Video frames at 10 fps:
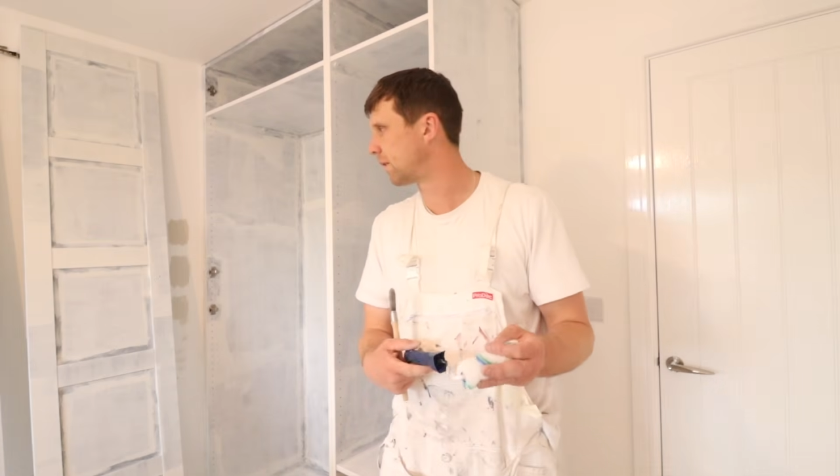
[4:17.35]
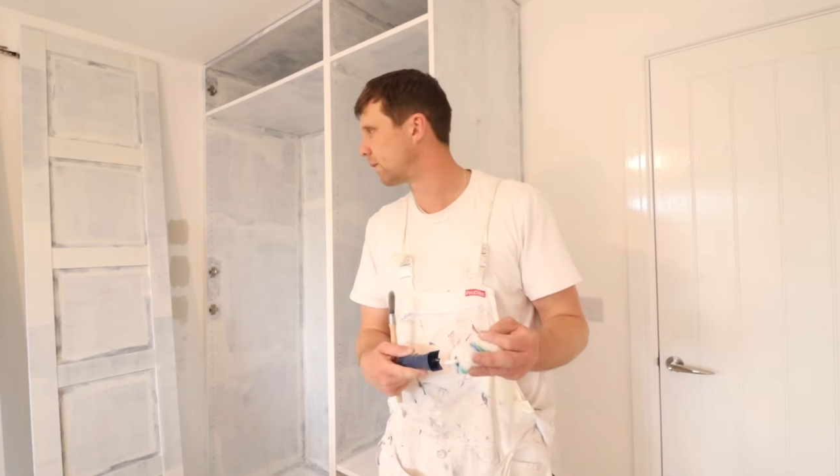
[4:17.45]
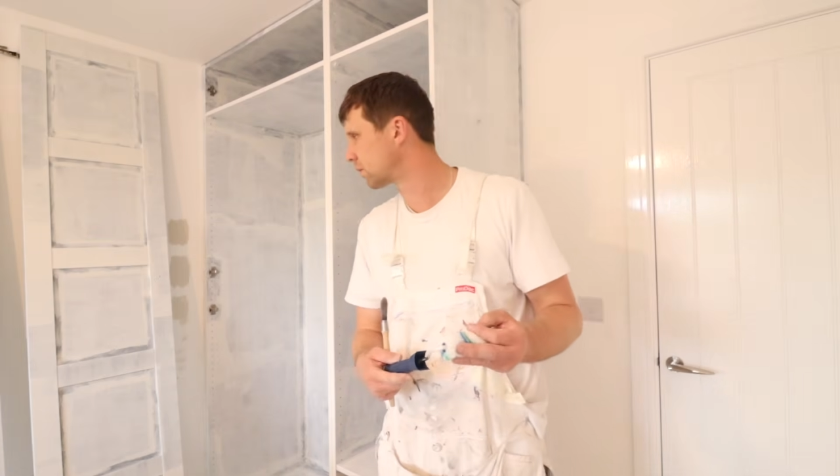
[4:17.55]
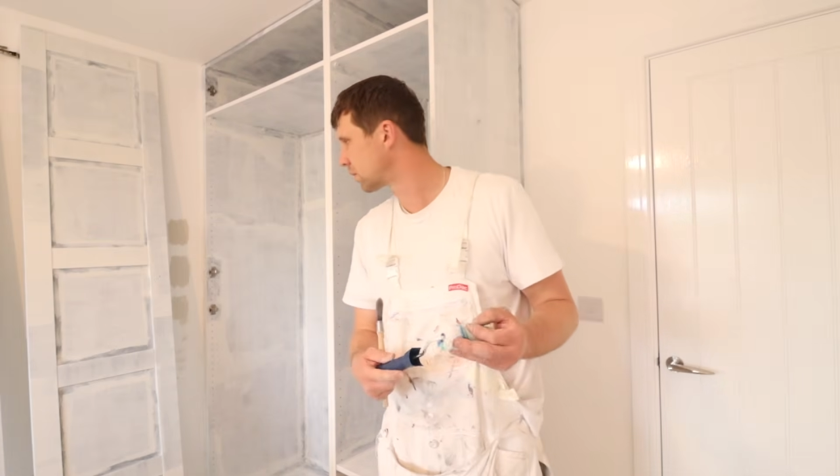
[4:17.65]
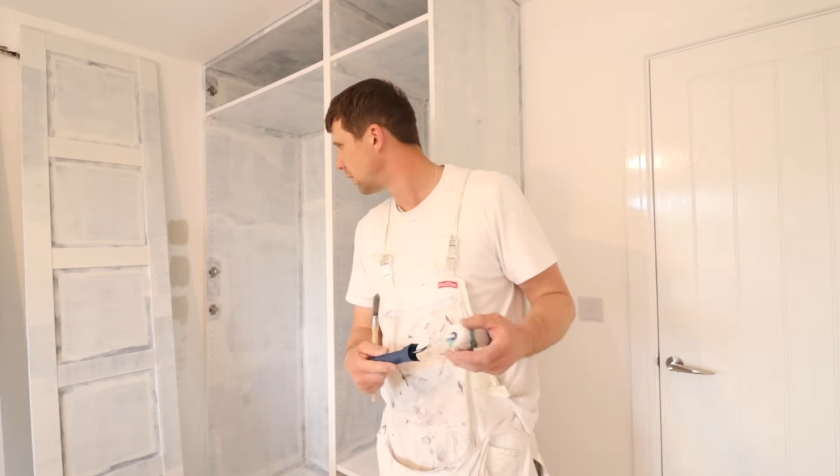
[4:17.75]

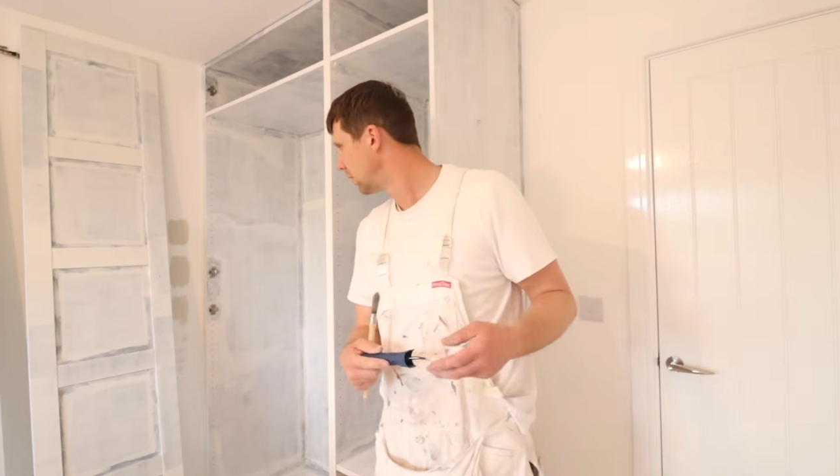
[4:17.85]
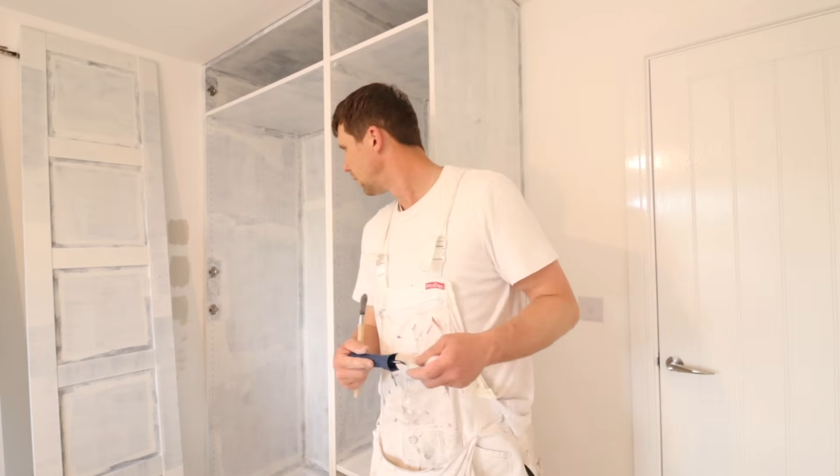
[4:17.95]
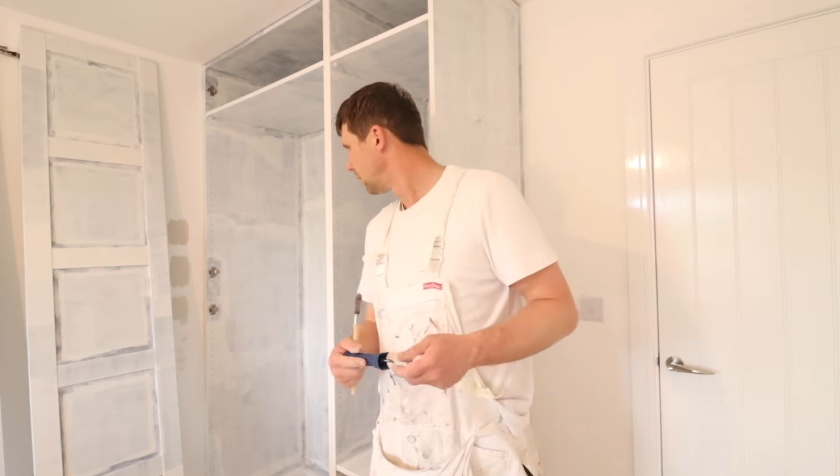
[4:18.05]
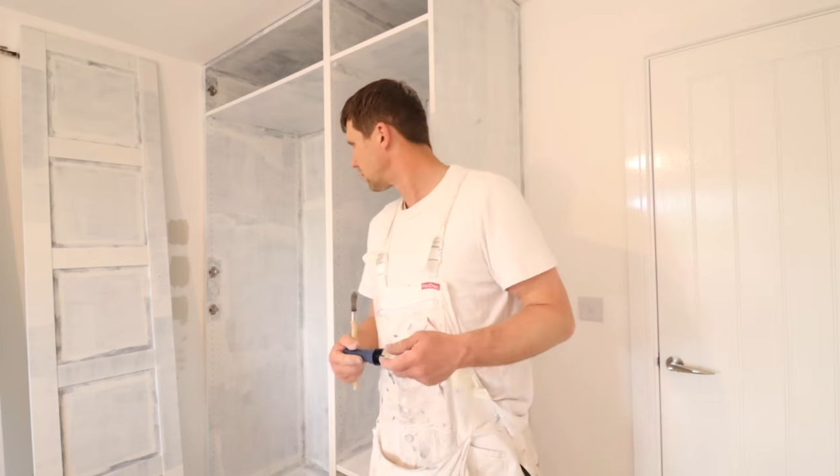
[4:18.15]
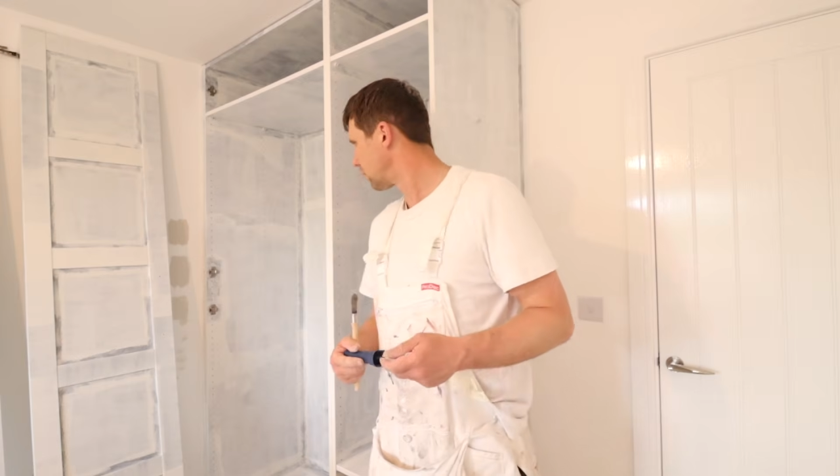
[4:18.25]
give us.
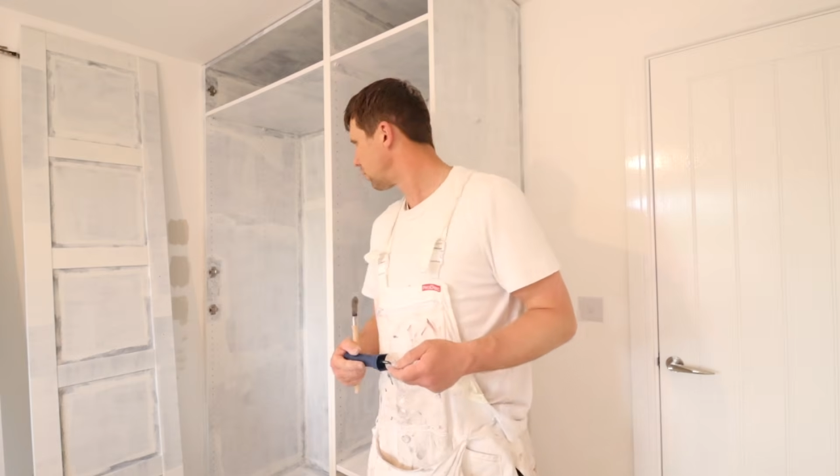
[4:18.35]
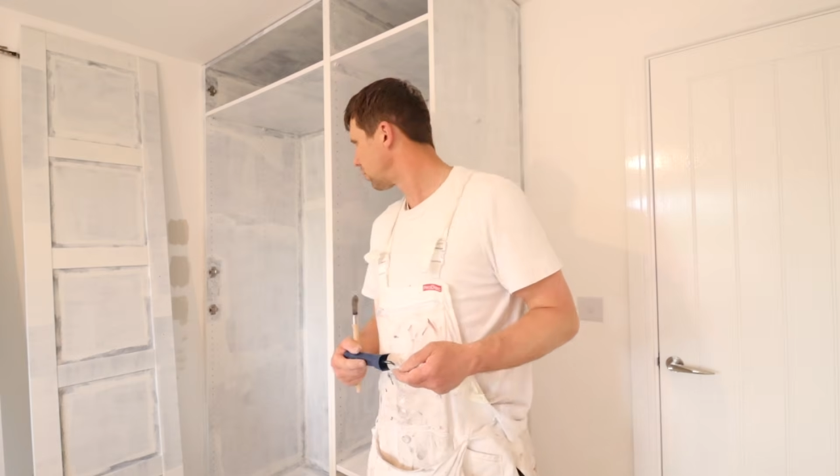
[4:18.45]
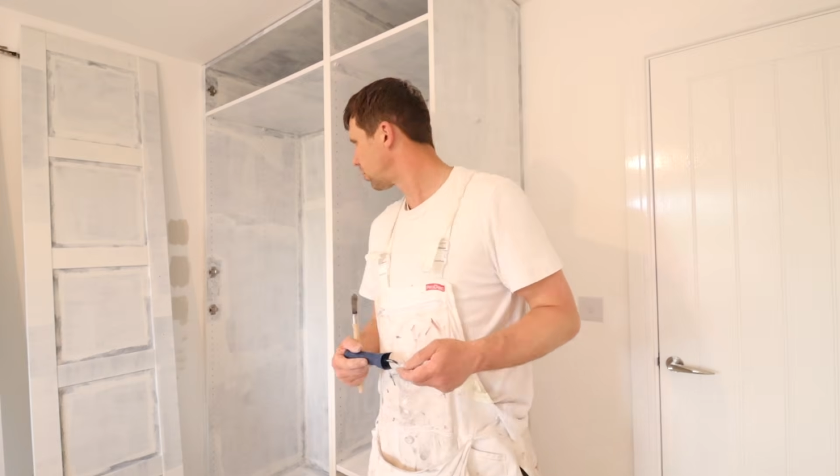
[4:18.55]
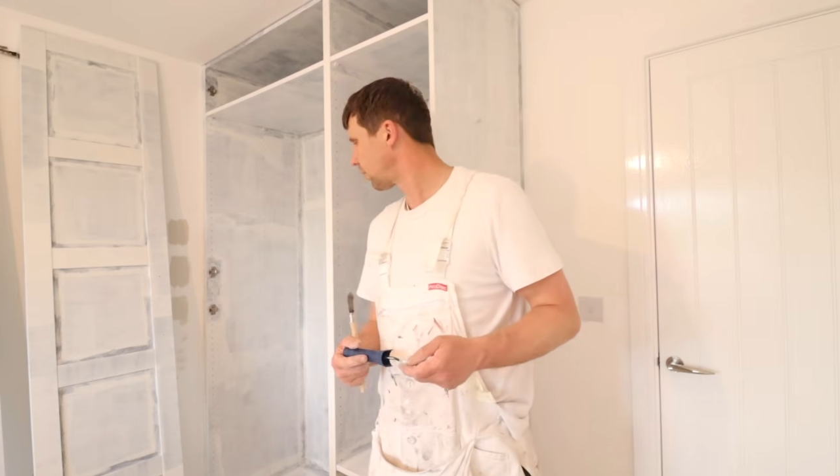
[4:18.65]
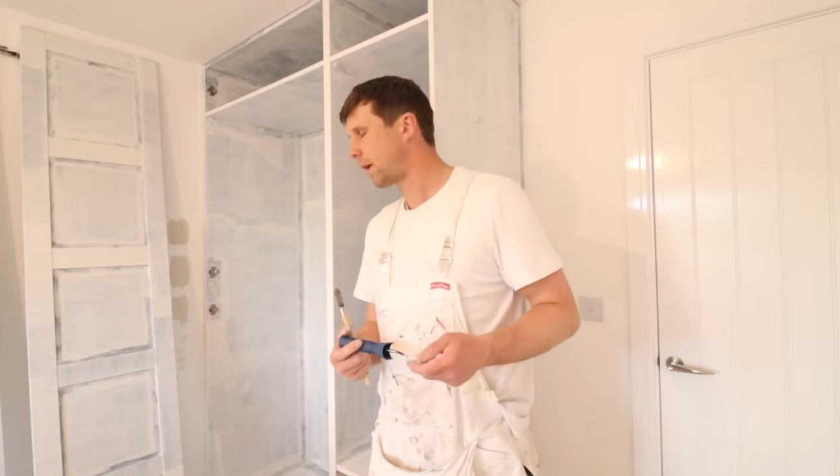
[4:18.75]
So I'm going
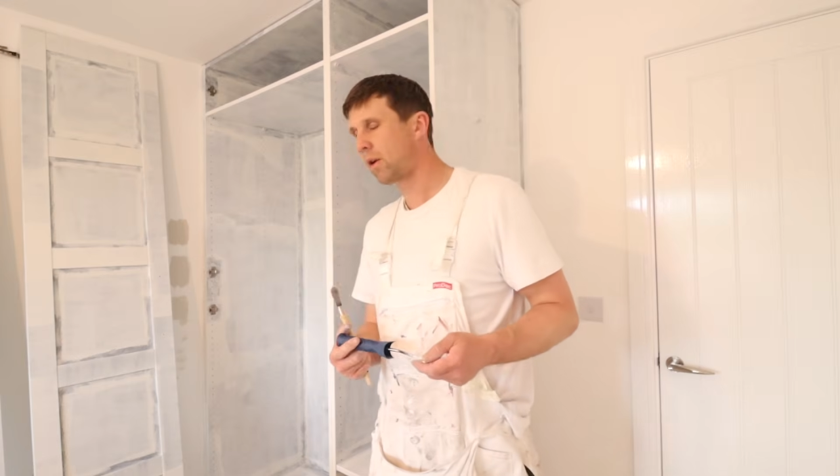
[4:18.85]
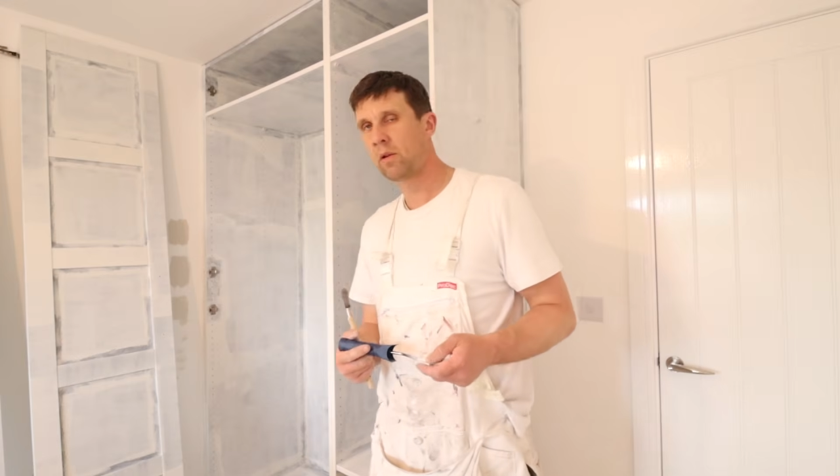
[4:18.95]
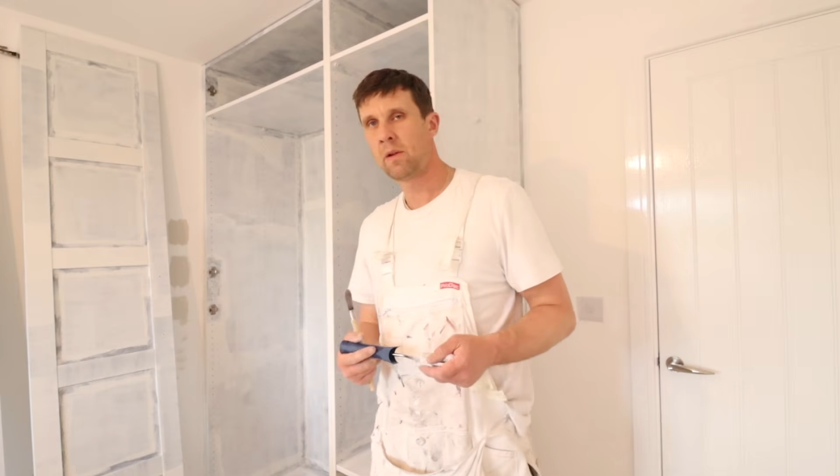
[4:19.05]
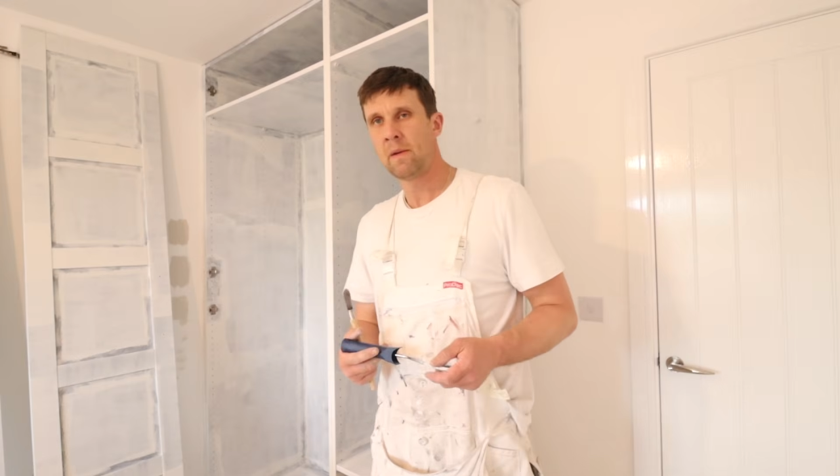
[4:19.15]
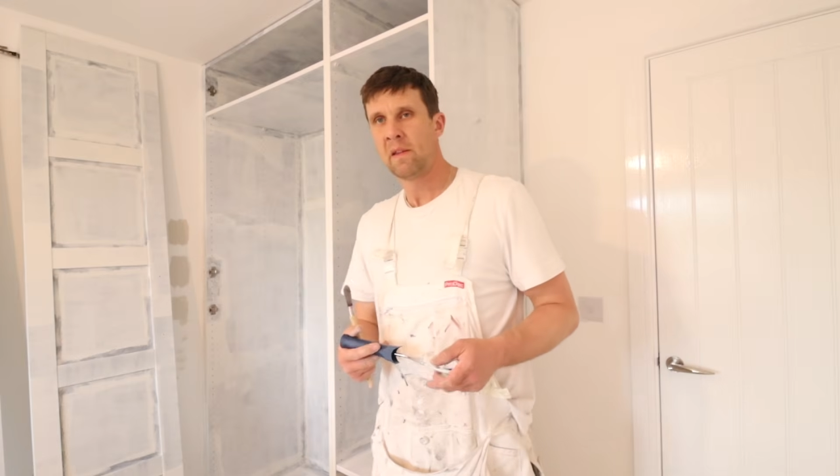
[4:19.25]
to shut that
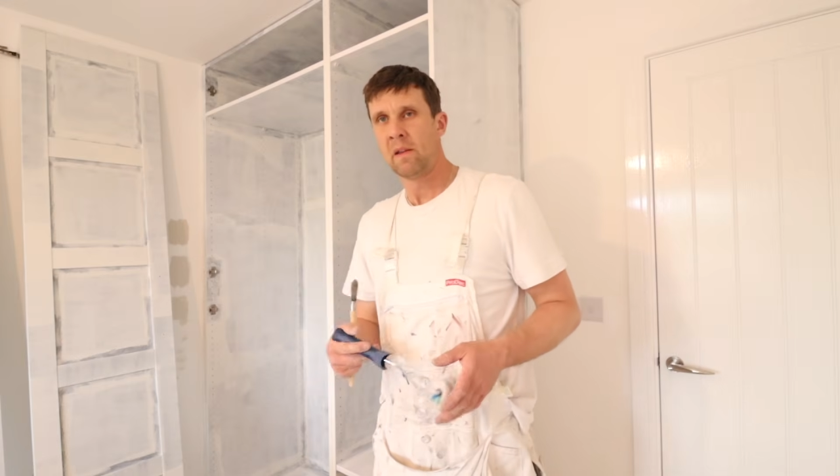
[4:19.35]
on.